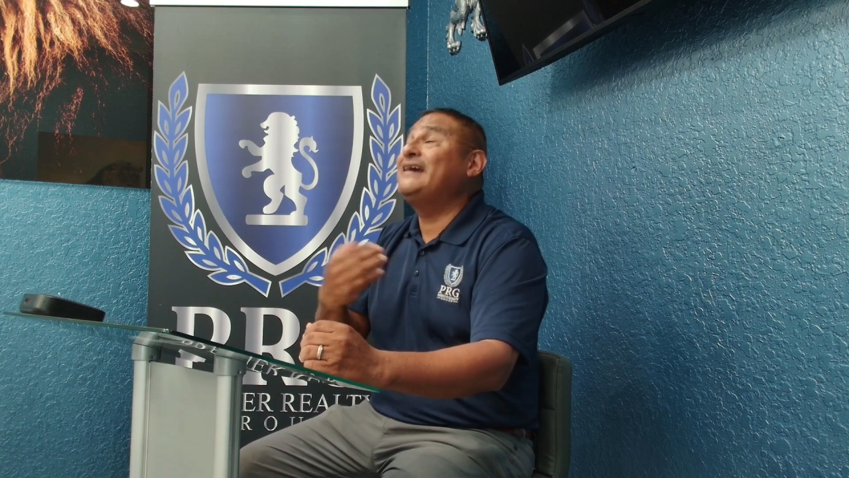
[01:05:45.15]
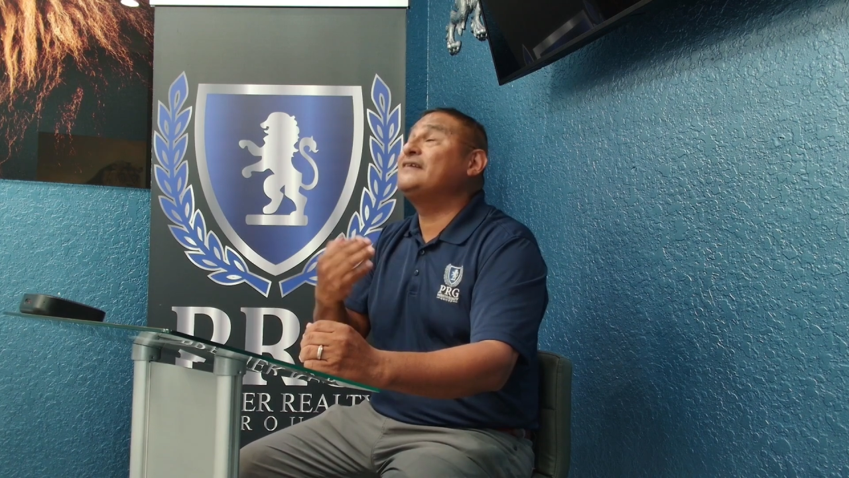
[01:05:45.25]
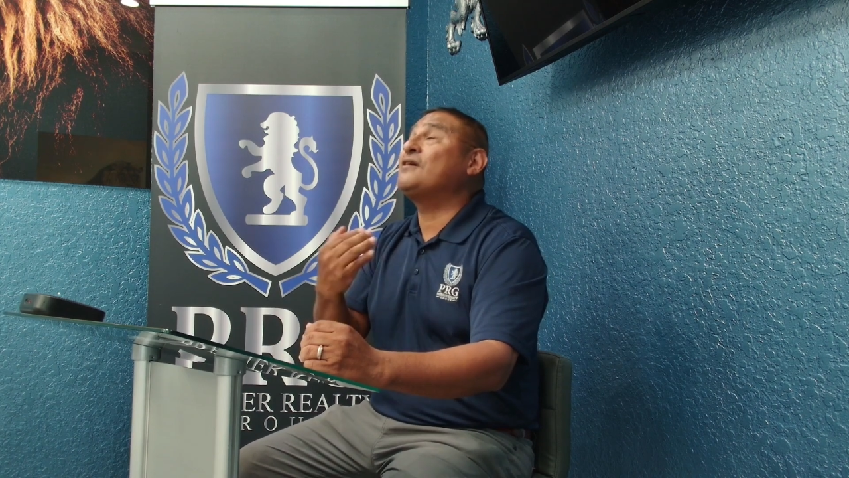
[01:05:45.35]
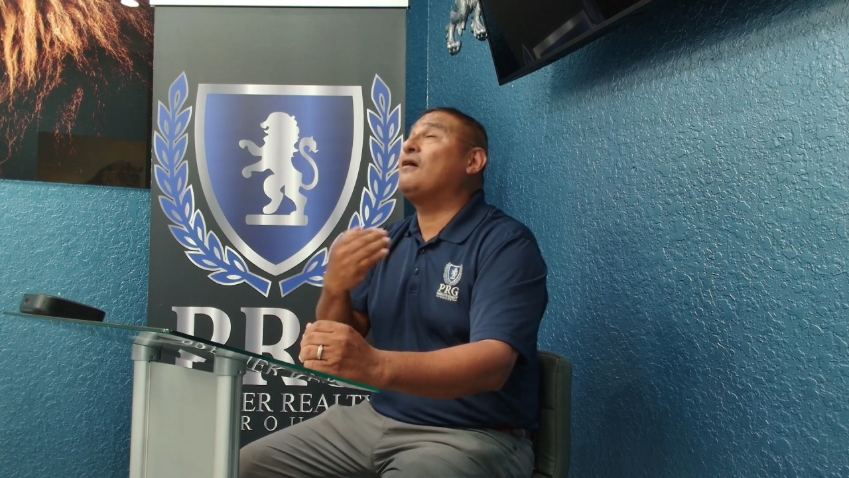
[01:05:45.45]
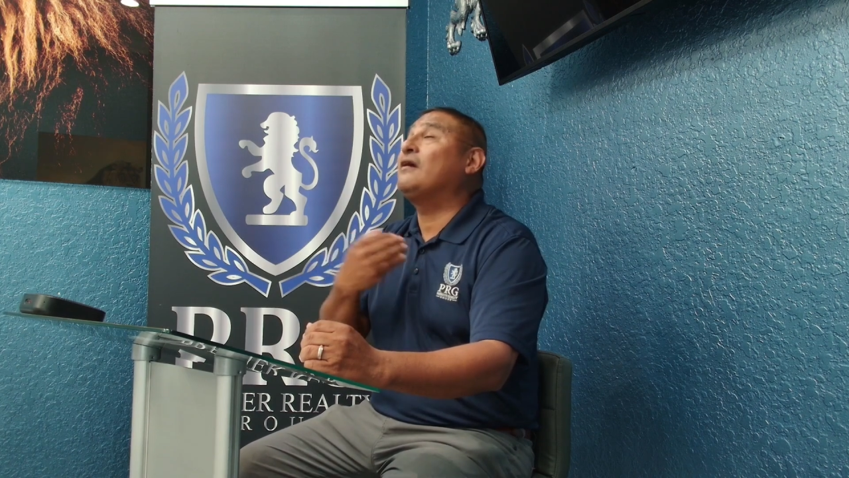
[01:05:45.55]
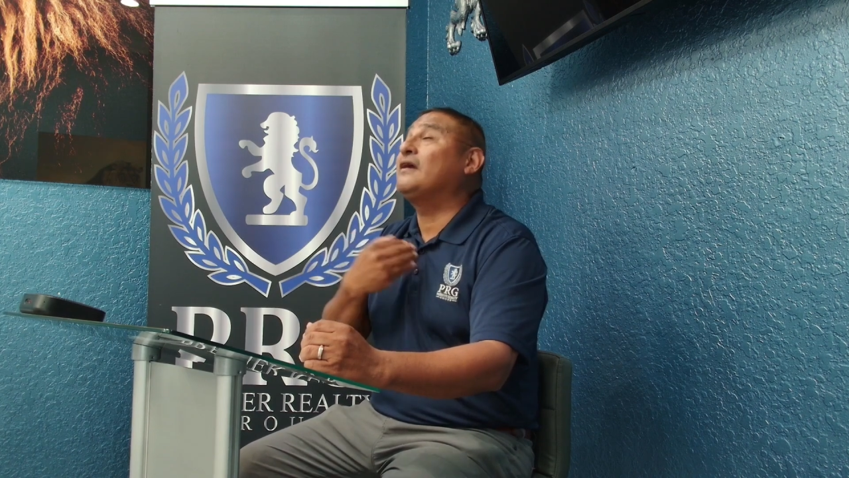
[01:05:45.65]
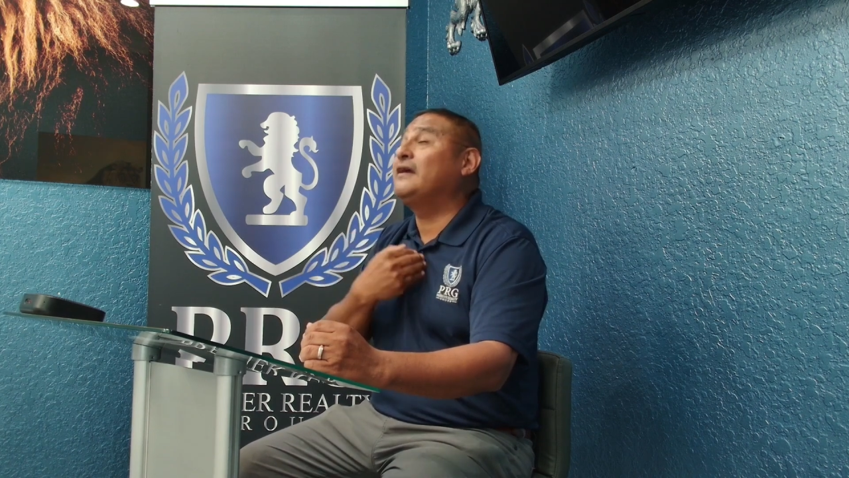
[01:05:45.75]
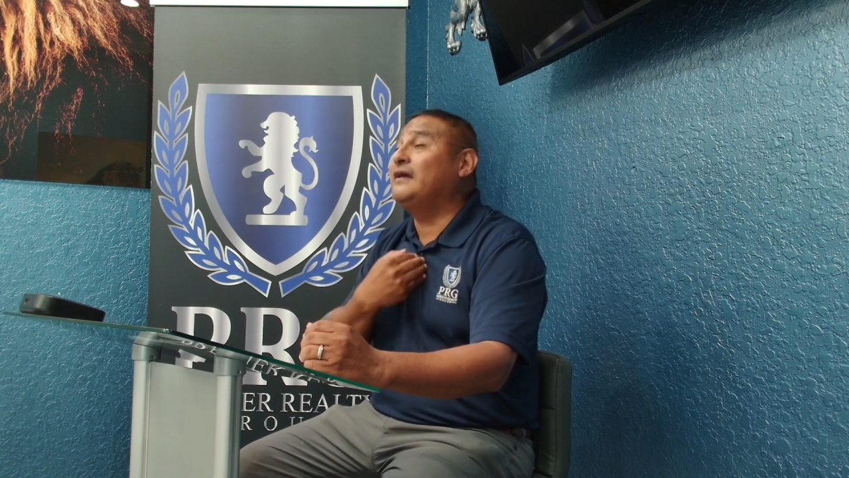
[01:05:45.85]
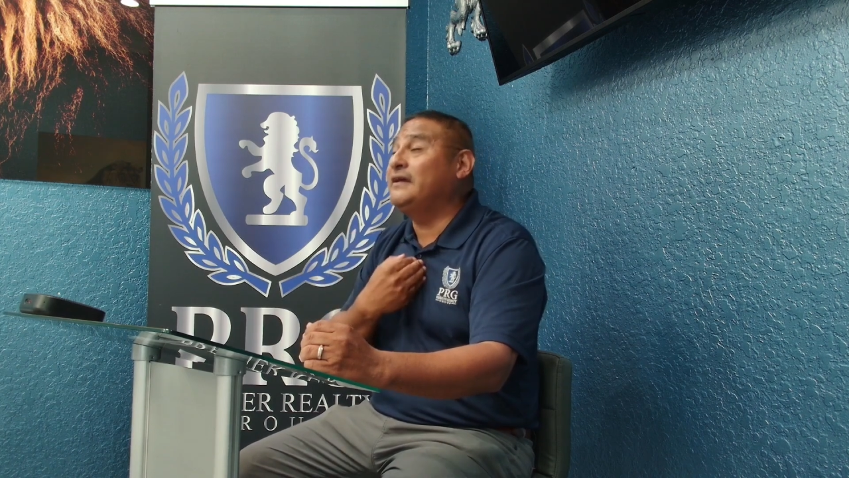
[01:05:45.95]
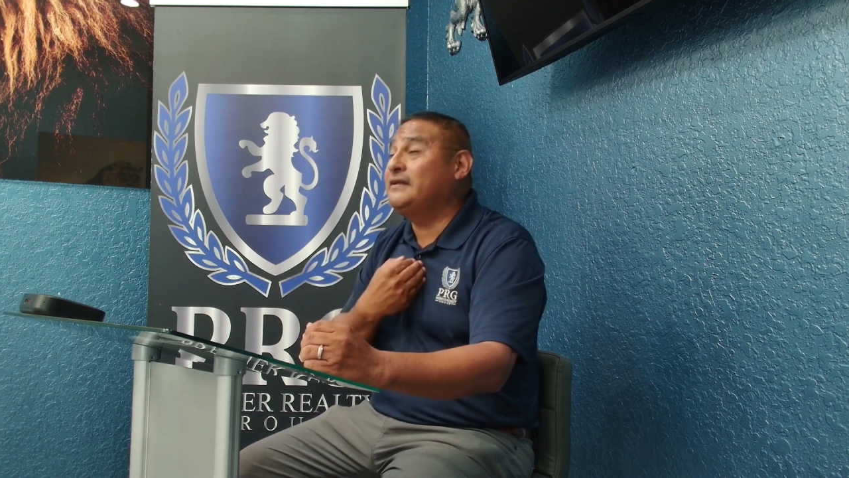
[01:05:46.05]
It's
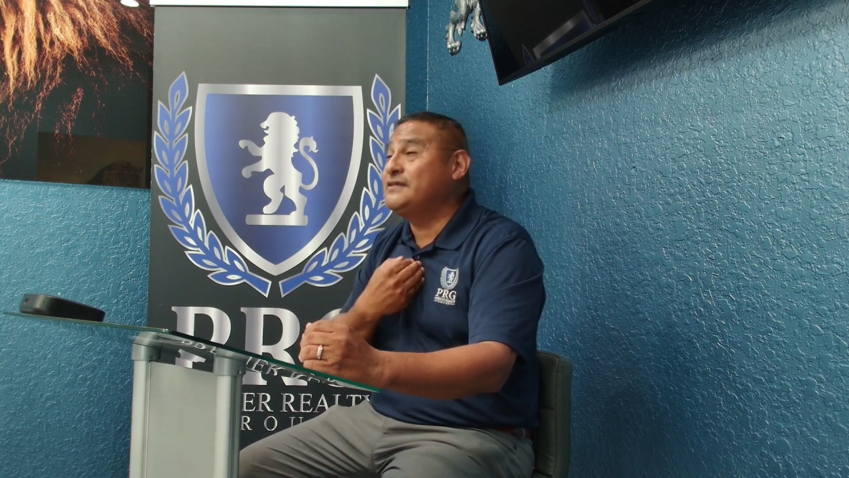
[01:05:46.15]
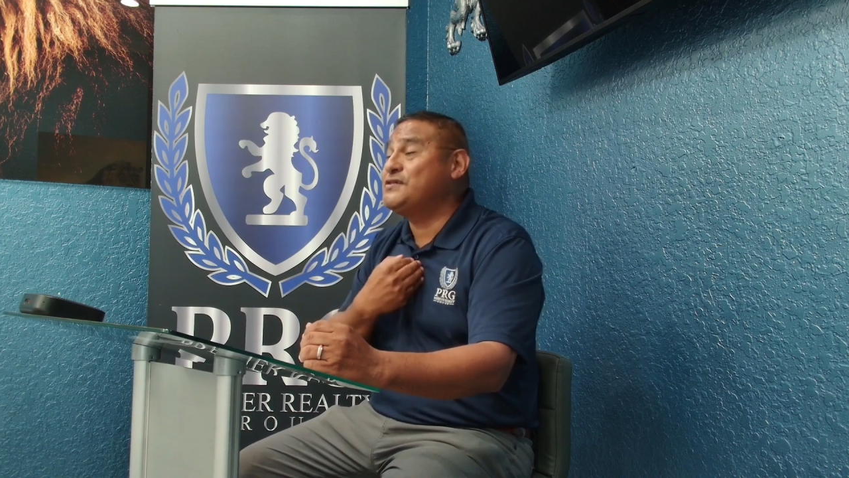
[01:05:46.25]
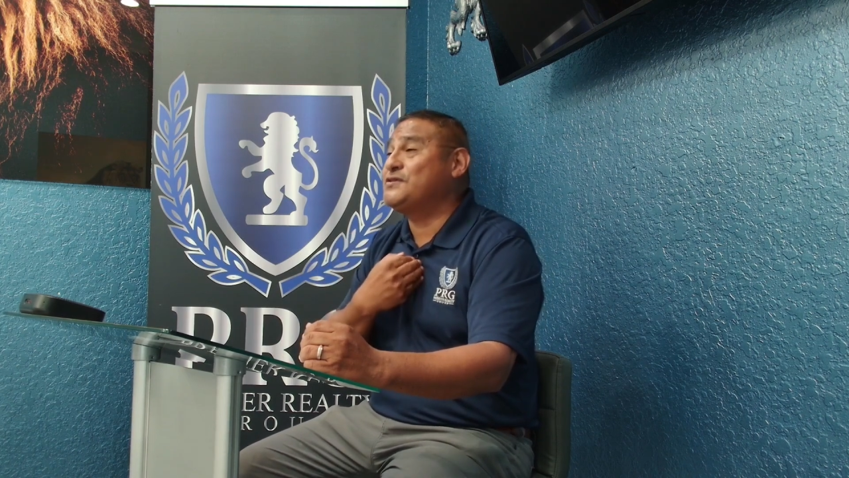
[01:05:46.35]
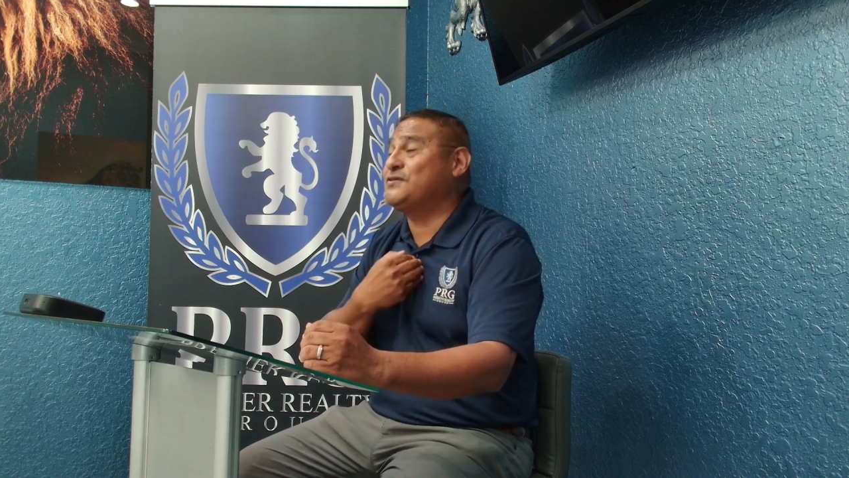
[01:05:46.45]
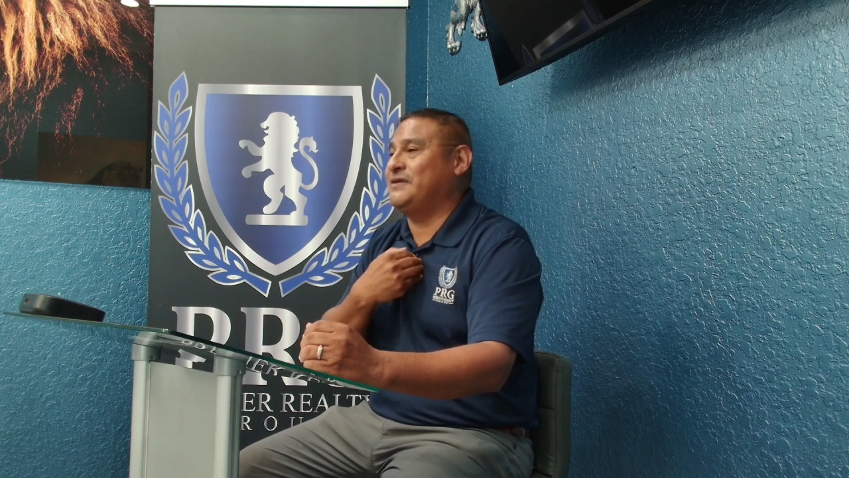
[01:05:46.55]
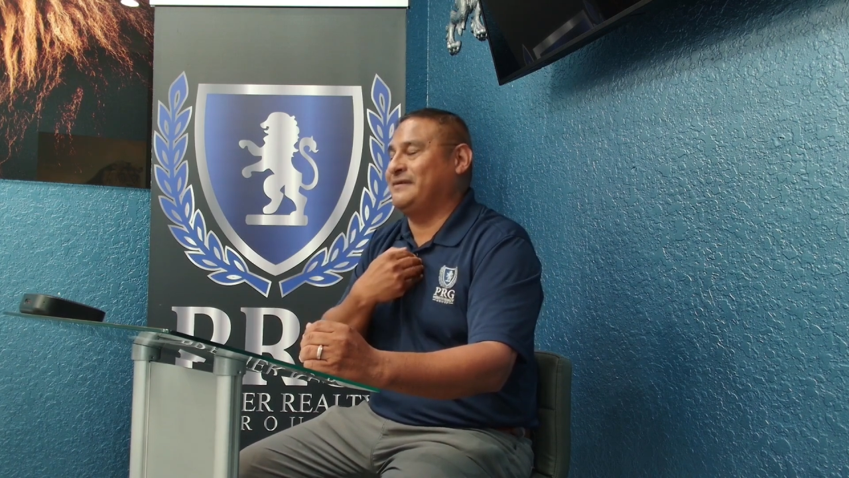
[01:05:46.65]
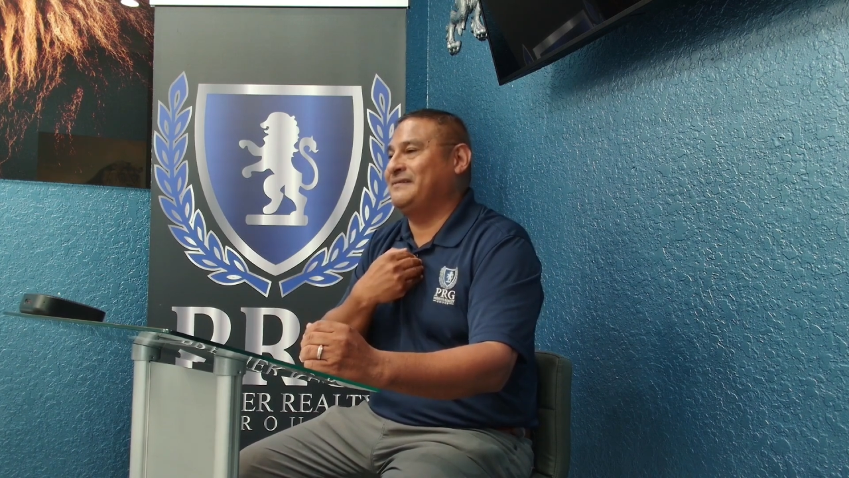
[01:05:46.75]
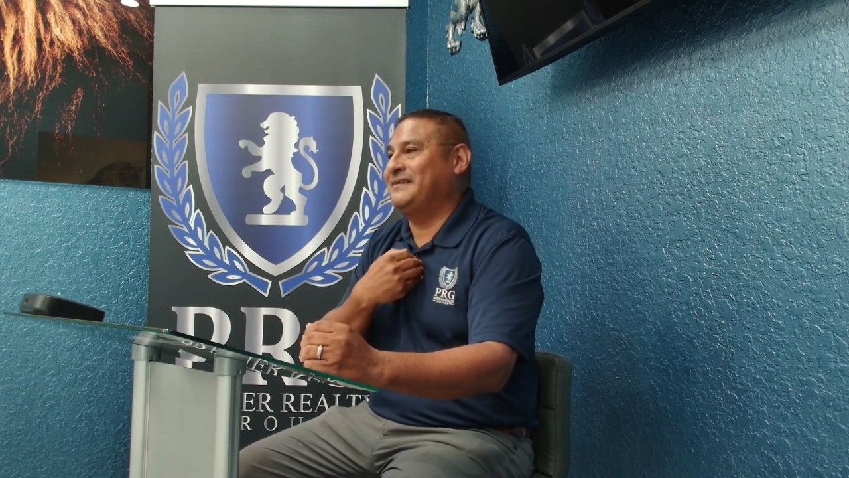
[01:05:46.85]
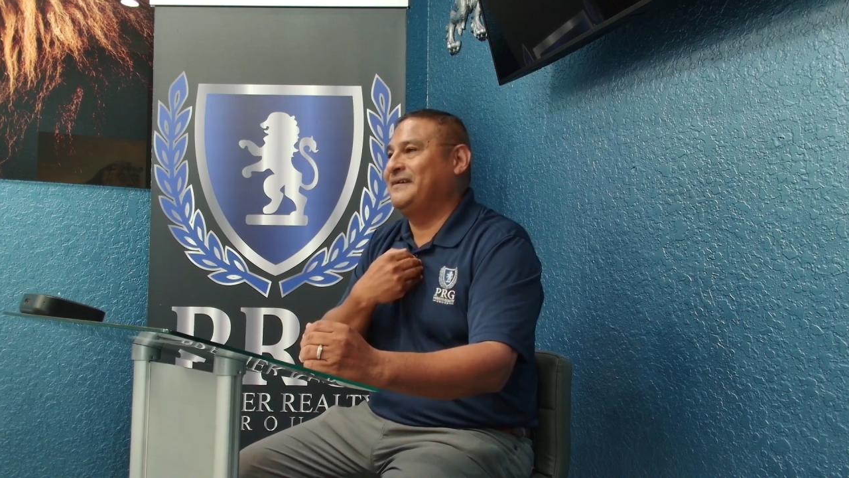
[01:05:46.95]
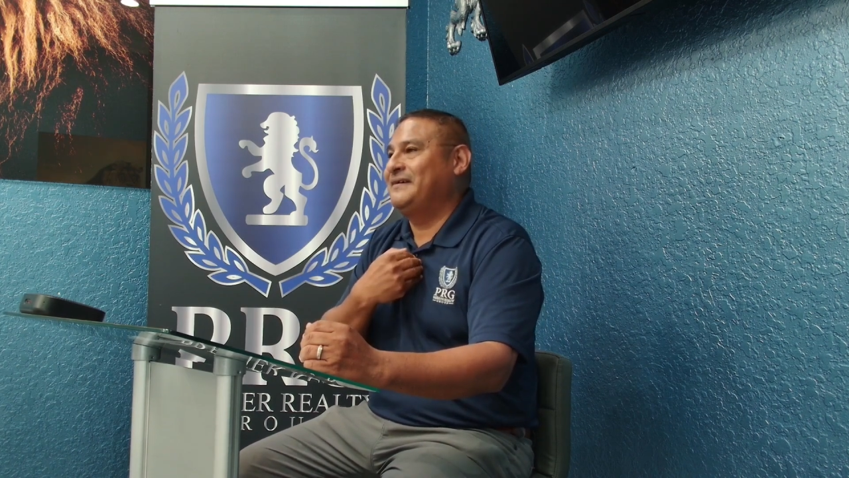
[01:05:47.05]
our
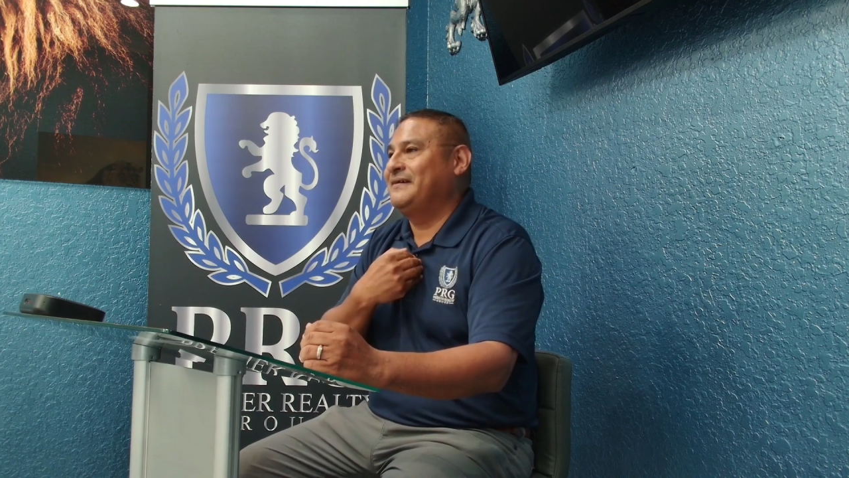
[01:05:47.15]
industry